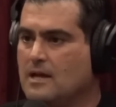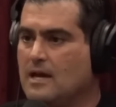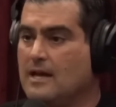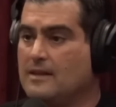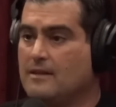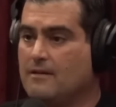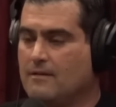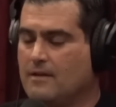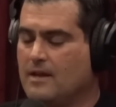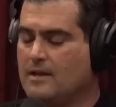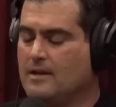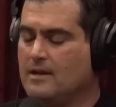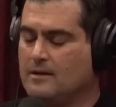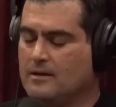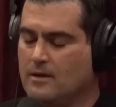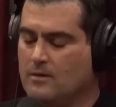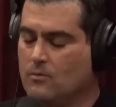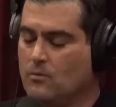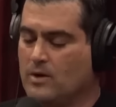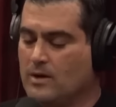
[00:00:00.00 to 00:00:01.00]
And, the, and
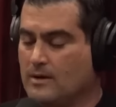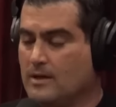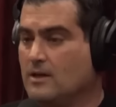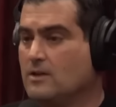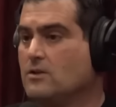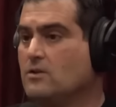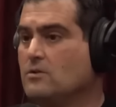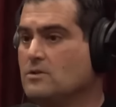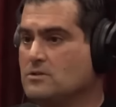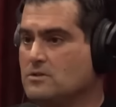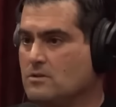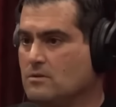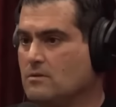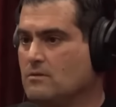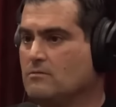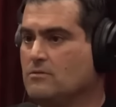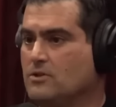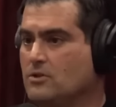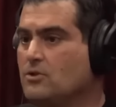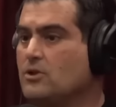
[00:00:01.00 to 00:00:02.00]
I'm, what I'm going to do is do
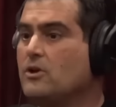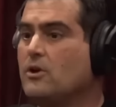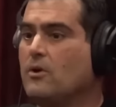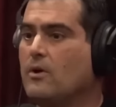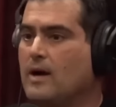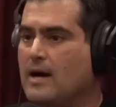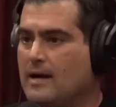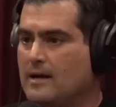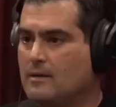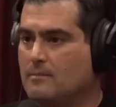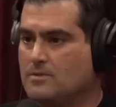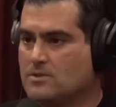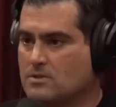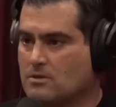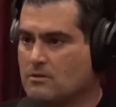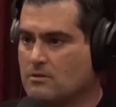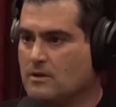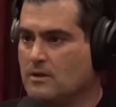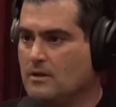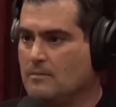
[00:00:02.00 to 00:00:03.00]
a reductio ad
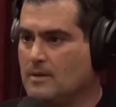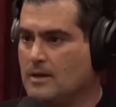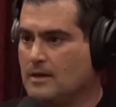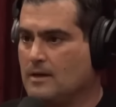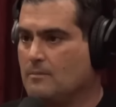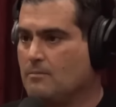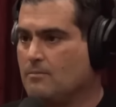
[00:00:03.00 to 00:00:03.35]
absurdum. I'm going